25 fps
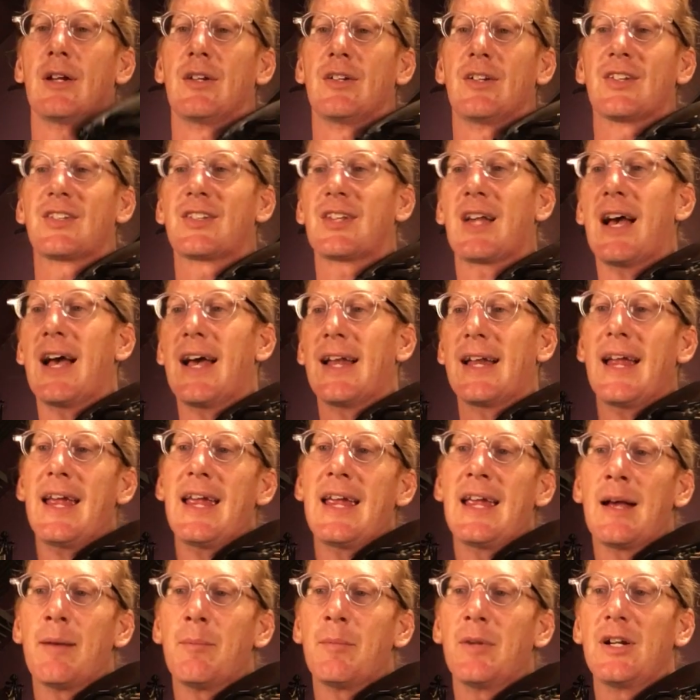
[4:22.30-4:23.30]
decide,
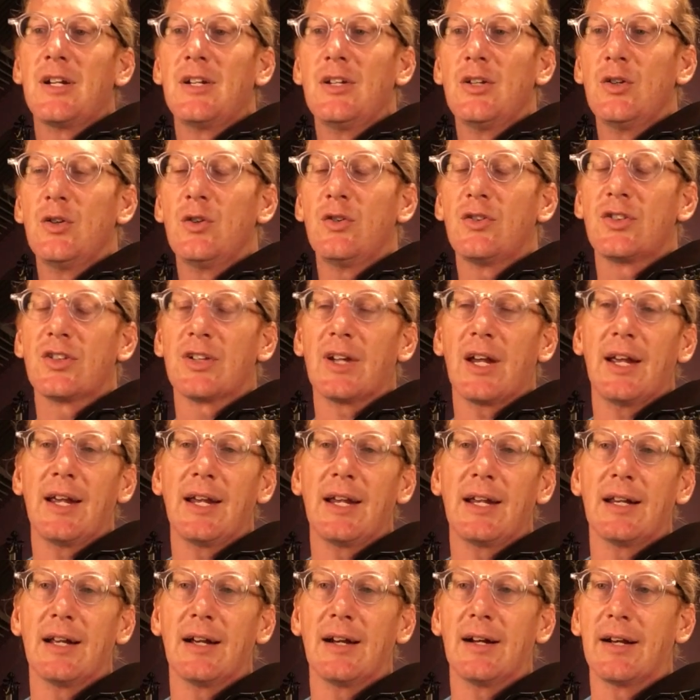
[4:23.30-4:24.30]
hey, I'm going to use
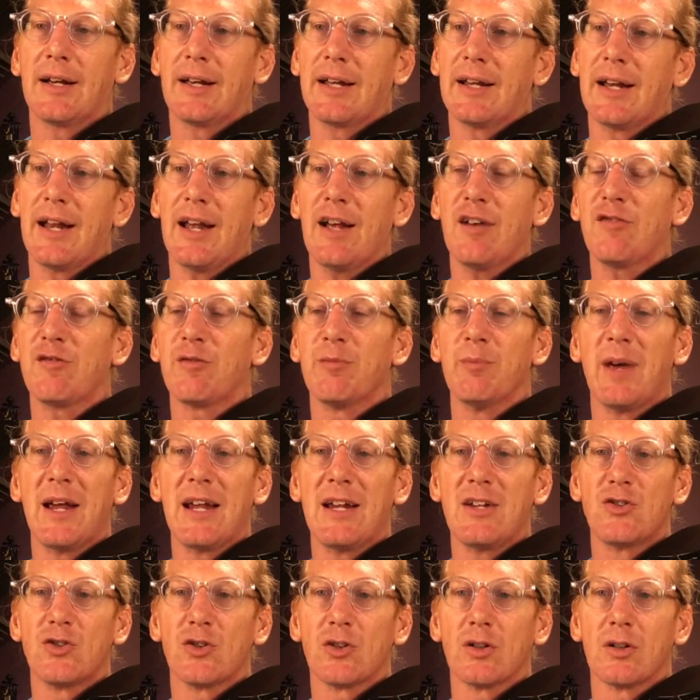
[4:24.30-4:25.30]
an F
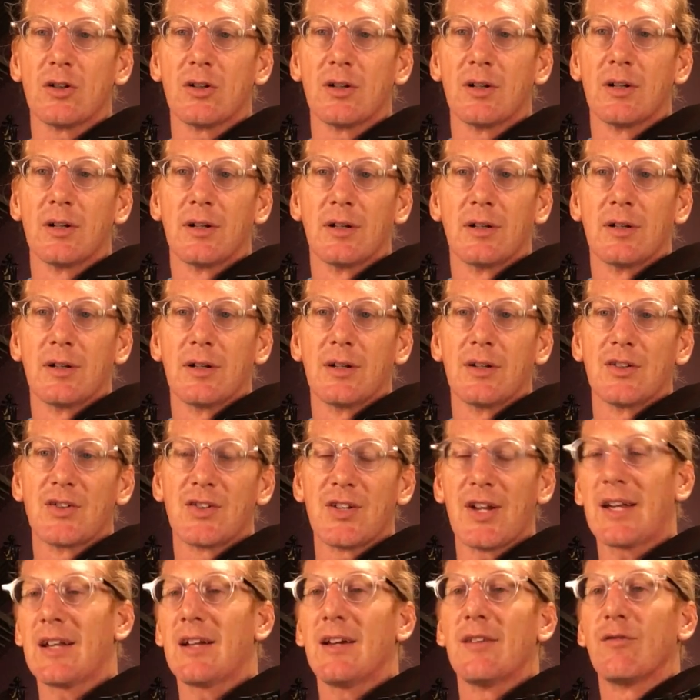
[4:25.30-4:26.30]
major
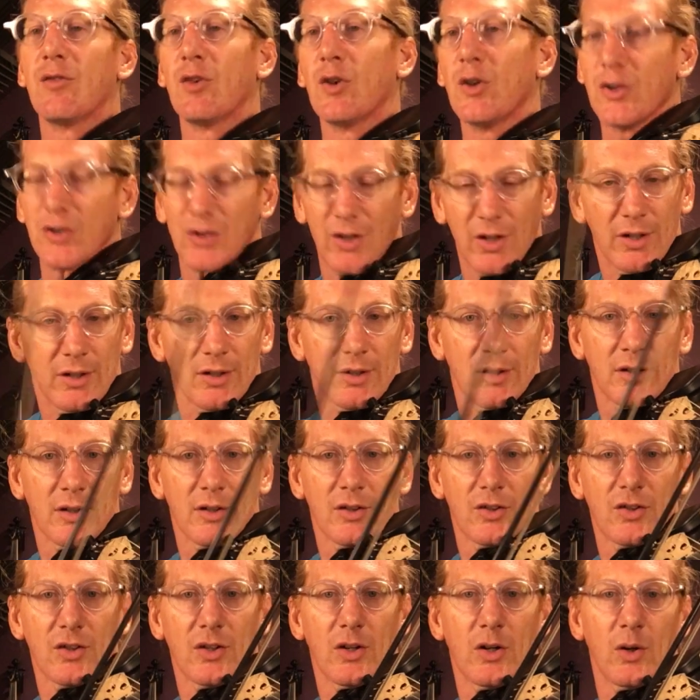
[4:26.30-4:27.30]
second inversion.
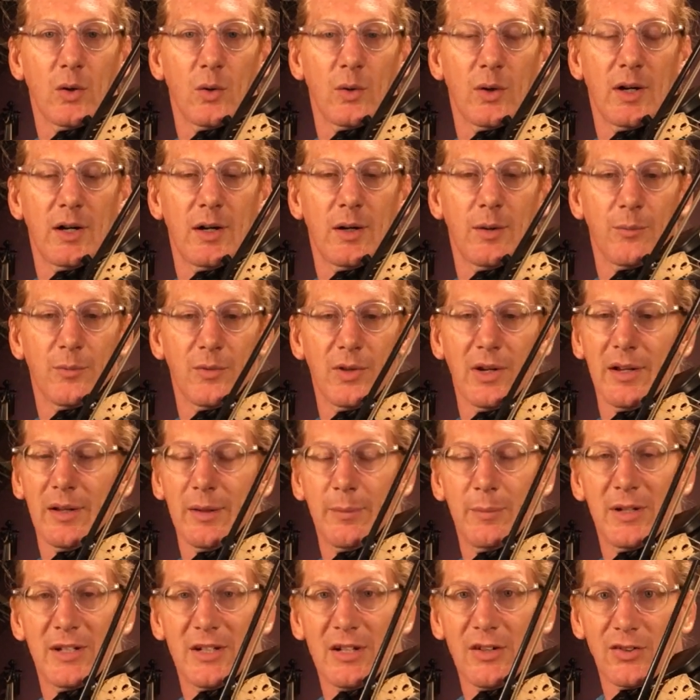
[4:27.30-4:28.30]
So
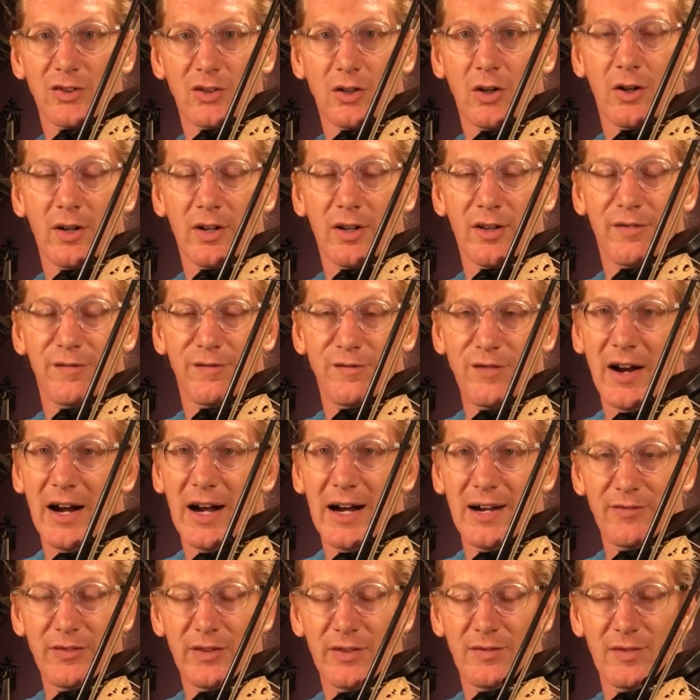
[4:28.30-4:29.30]
that means I'll start on the
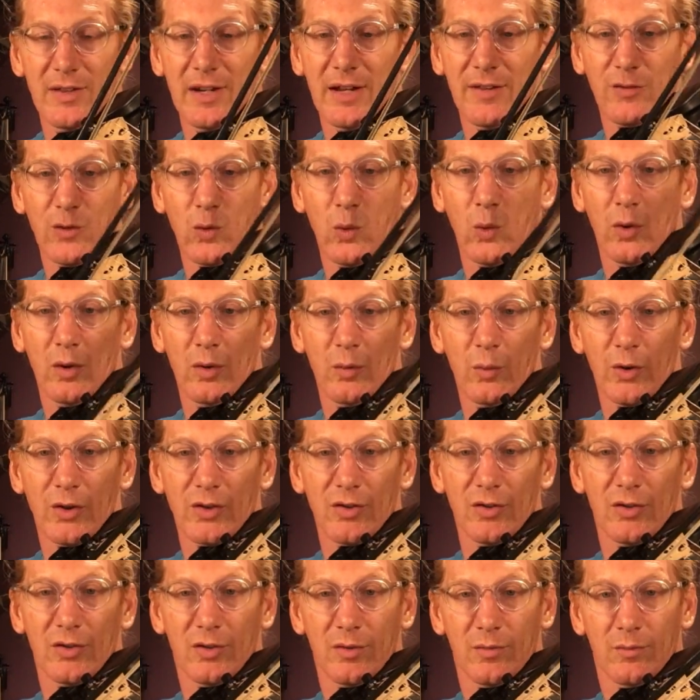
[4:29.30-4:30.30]
5 of the F chord,
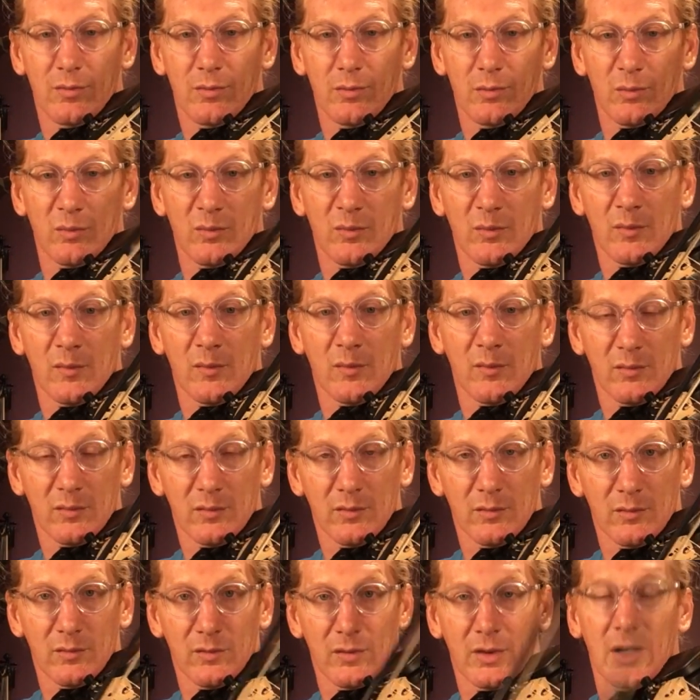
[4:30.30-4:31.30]
which is
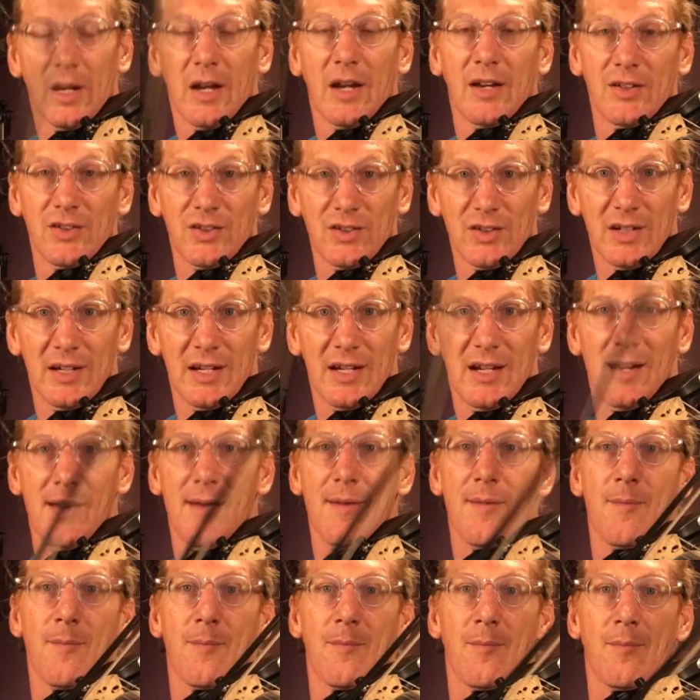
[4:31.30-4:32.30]
C.